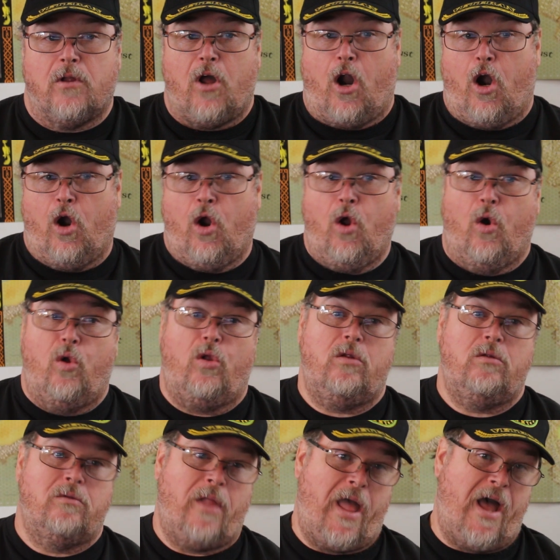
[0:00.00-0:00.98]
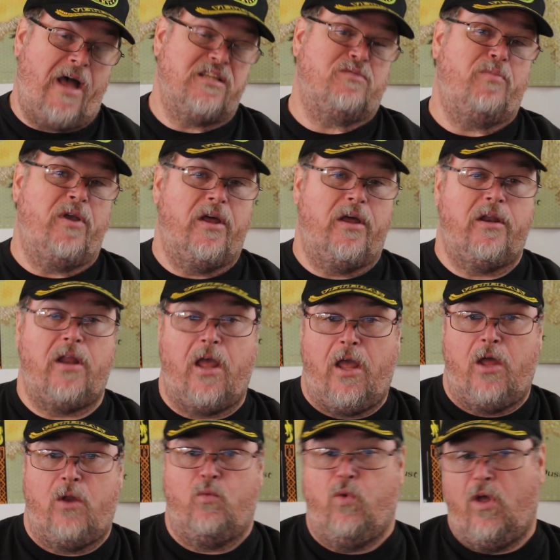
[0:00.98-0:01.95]
Our goal has been
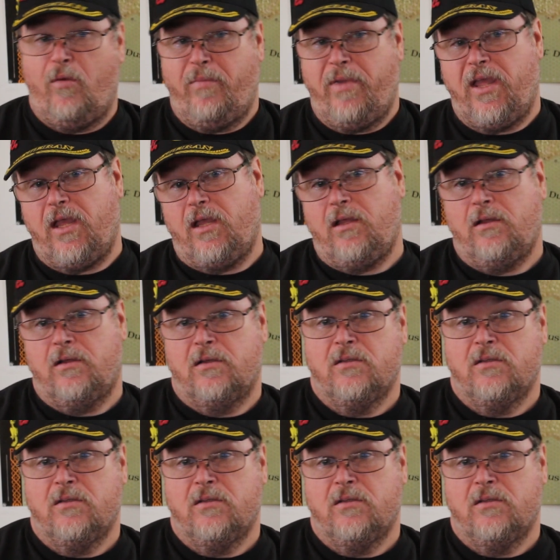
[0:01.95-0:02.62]
and will be